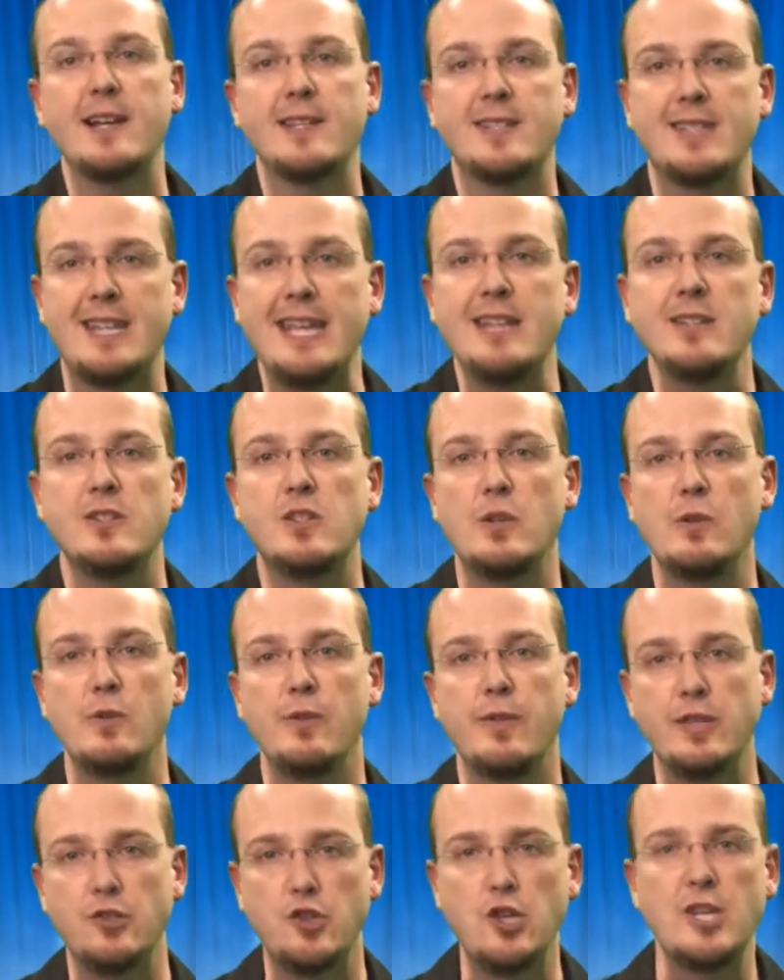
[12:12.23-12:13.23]
us into
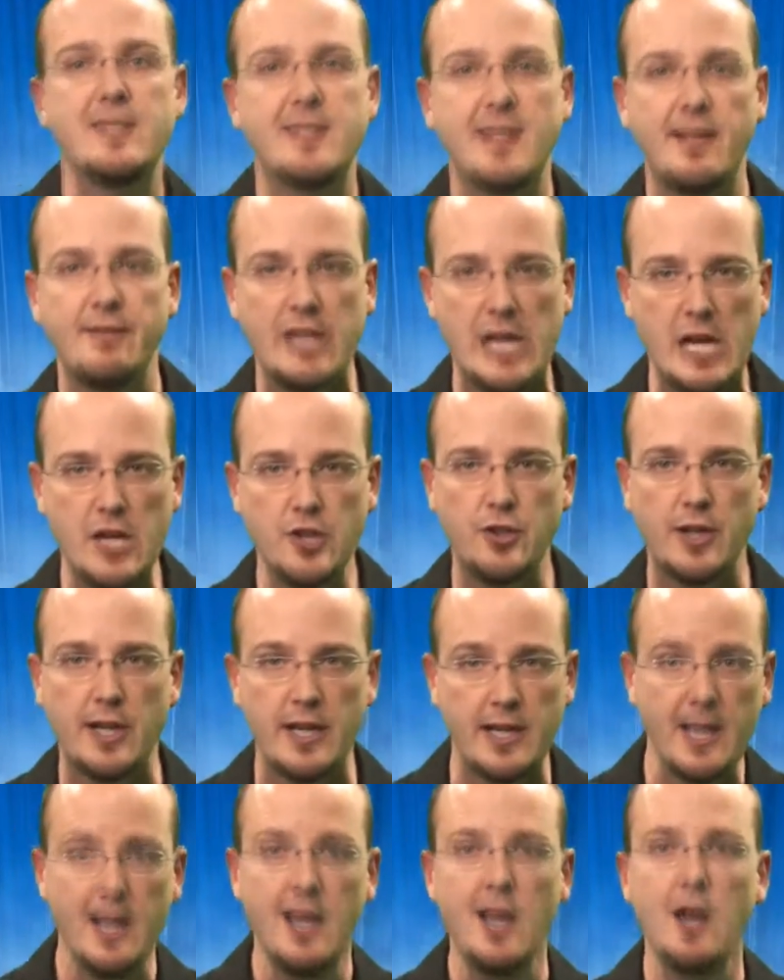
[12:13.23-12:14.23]
the
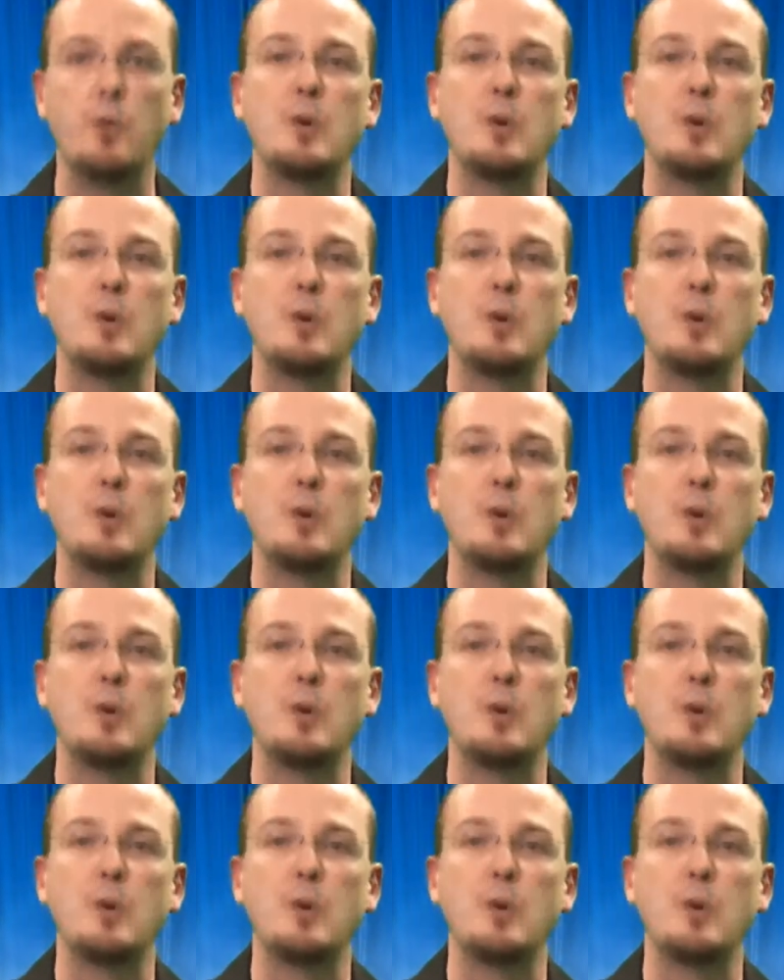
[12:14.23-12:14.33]
G700,